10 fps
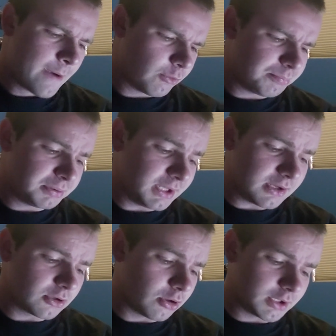we're
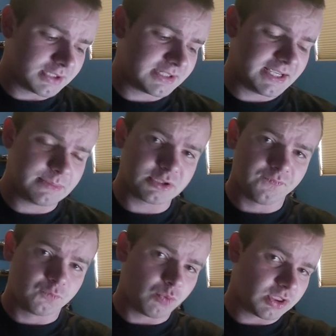playing a lot of teams
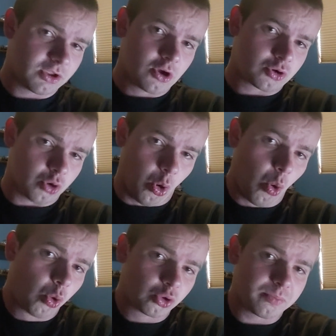with
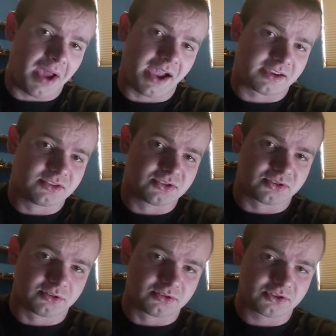quarterback
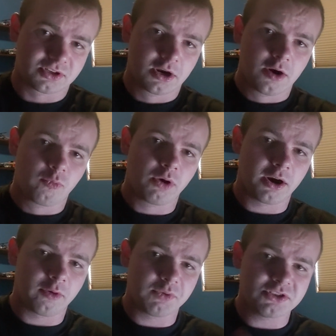concerns
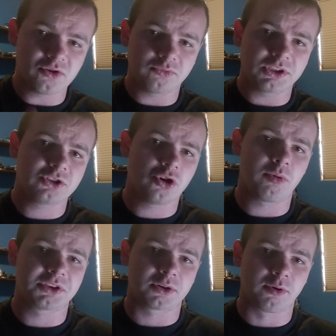where we don't really know
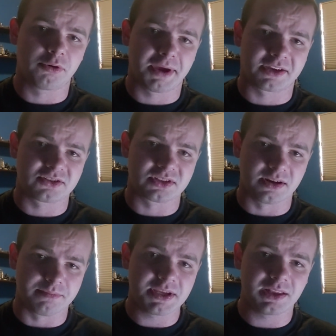what the quarterback is going
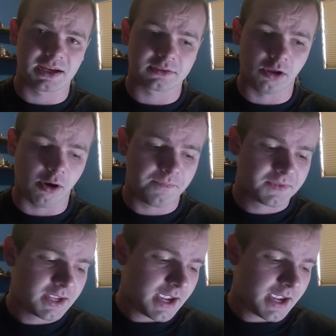to be like, though.